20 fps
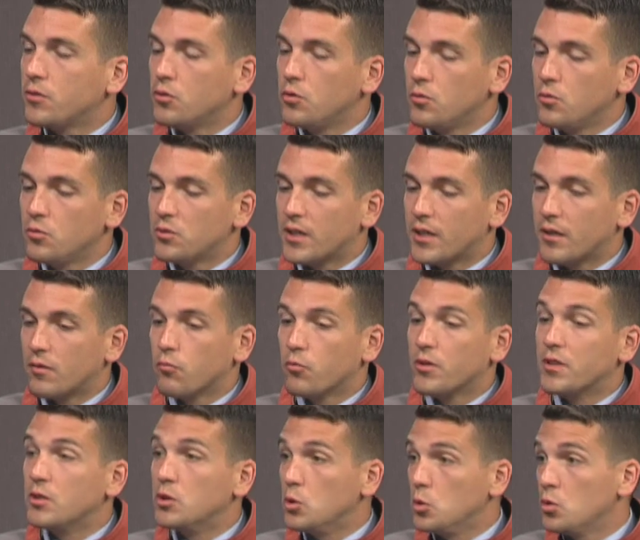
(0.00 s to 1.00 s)
using
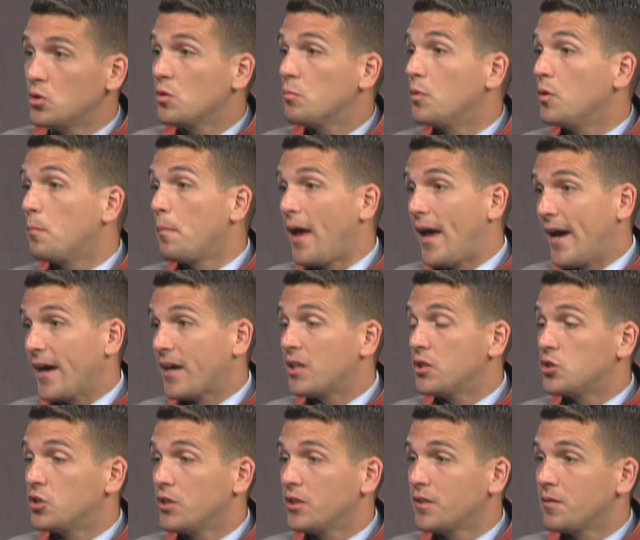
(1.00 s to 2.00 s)
reusable
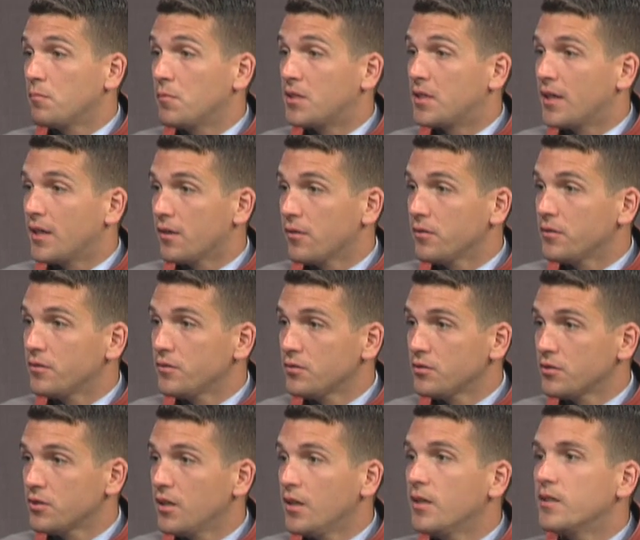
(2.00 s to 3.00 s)
packaging
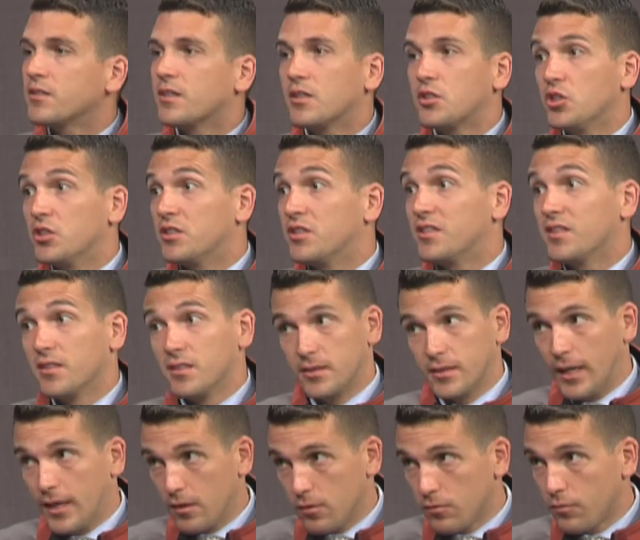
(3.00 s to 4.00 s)
materials, such as
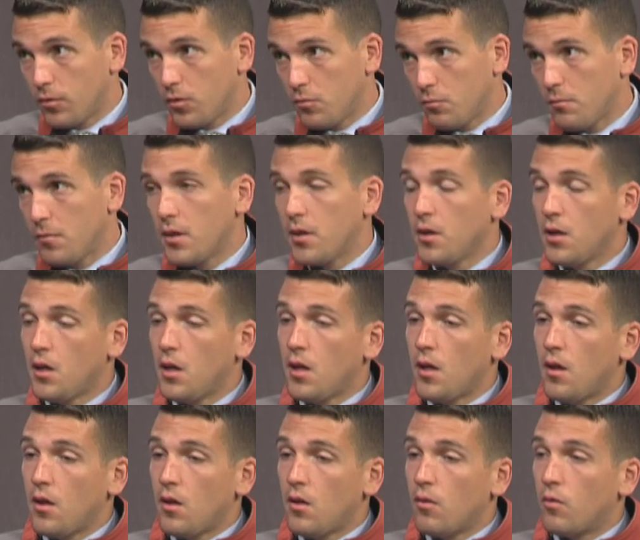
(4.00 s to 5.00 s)
styrofoam,
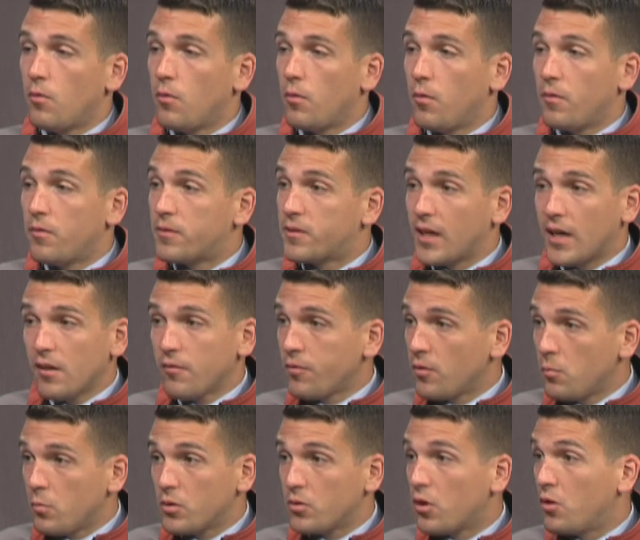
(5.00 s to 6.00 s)

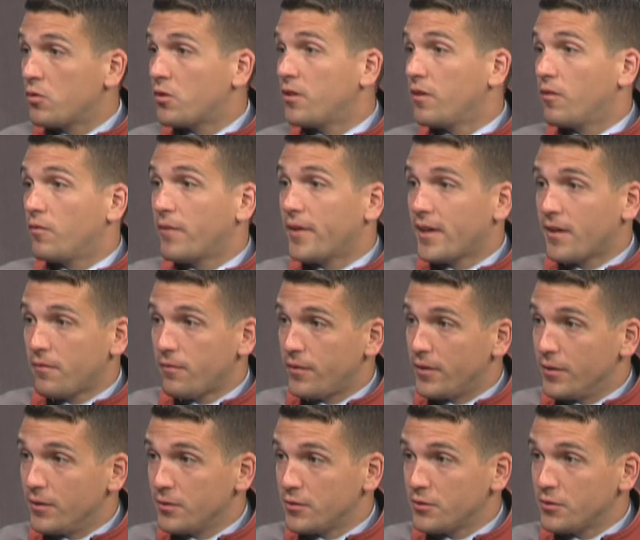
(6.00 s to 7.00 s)
styrofoam will go to the
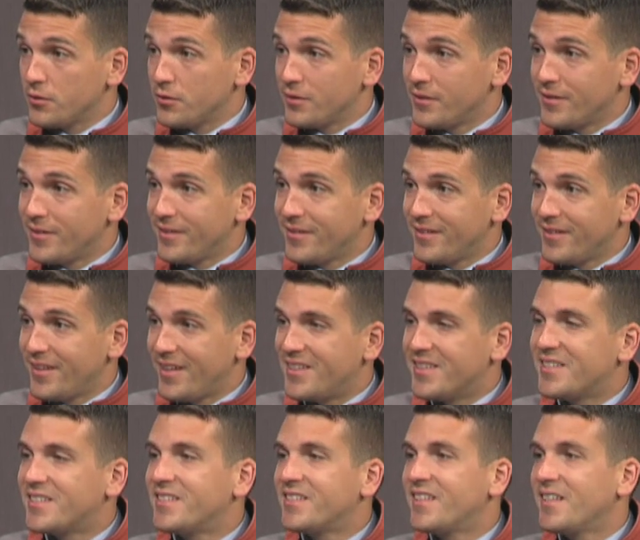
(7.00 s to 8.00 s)
landfills and
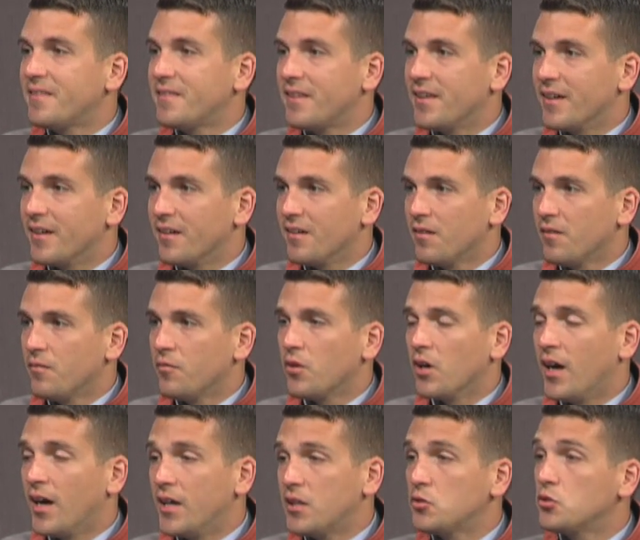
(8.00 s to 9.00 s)
sit there for
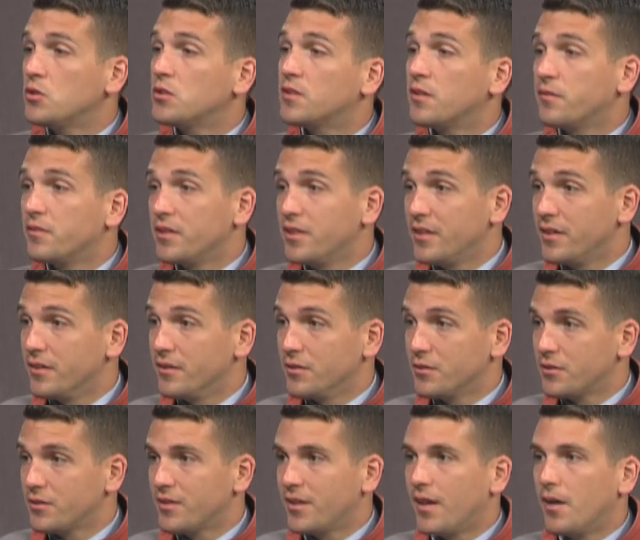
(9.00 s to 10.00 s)
hundreds of
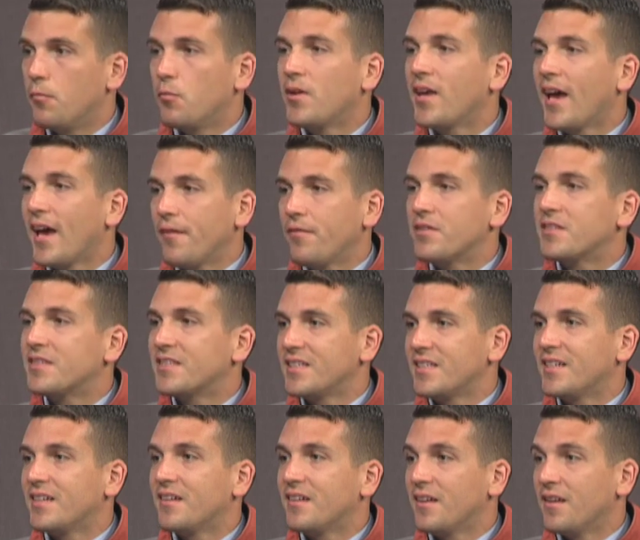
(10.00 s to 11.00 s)
years. And we haven't
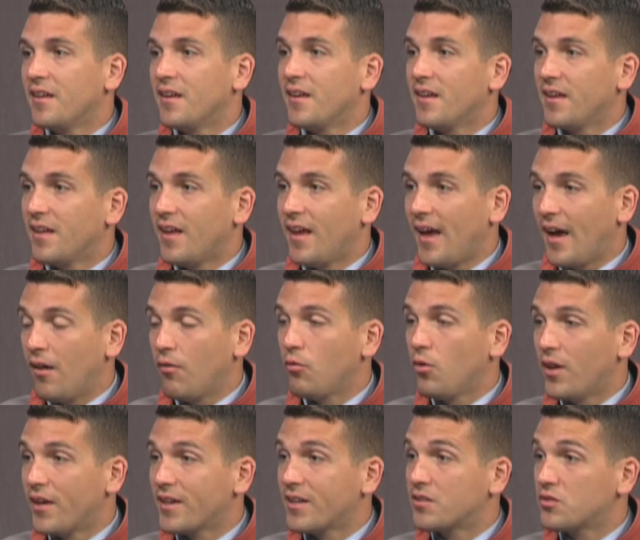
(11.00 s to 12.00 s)
seen how
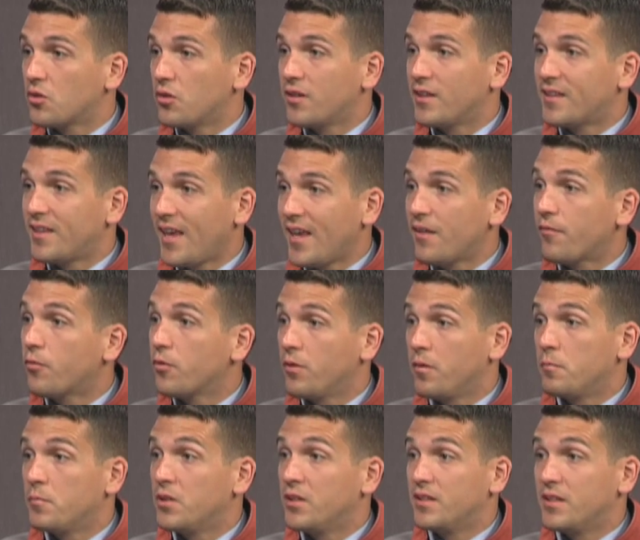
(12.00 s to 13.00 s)
long it's going to take for
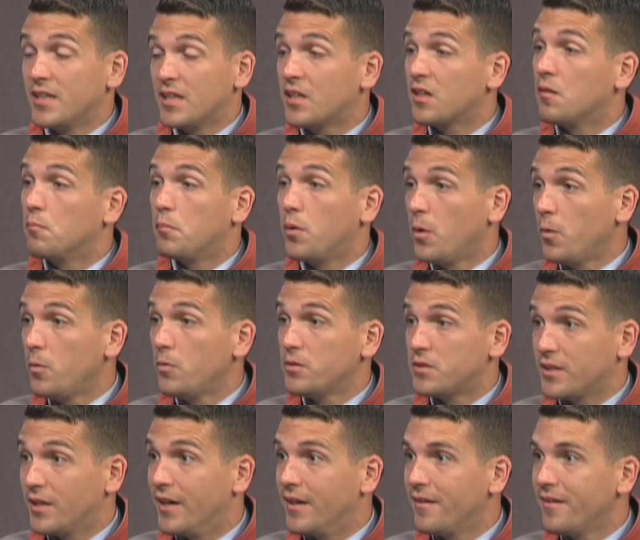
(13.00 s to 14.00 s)
them to decompose
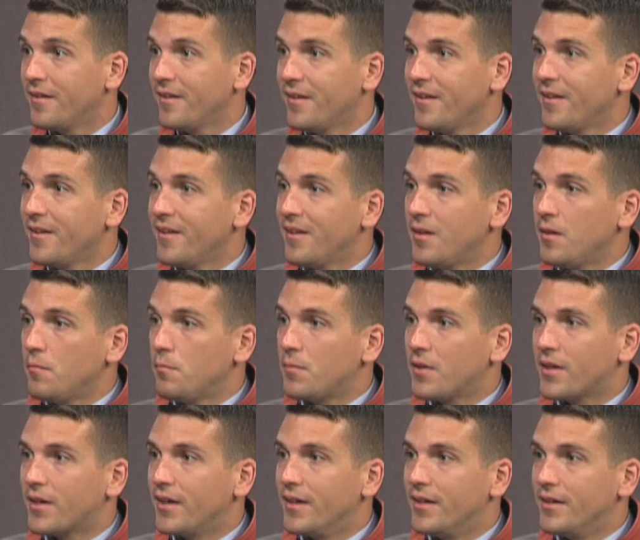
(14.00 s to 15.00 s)
yet
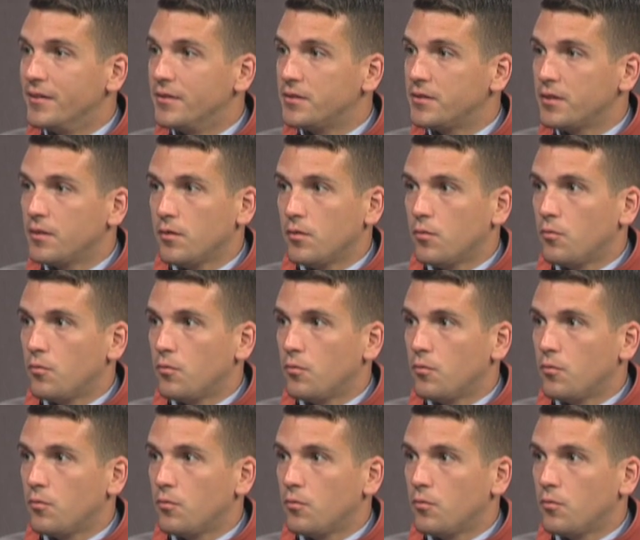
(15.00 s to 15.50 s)
because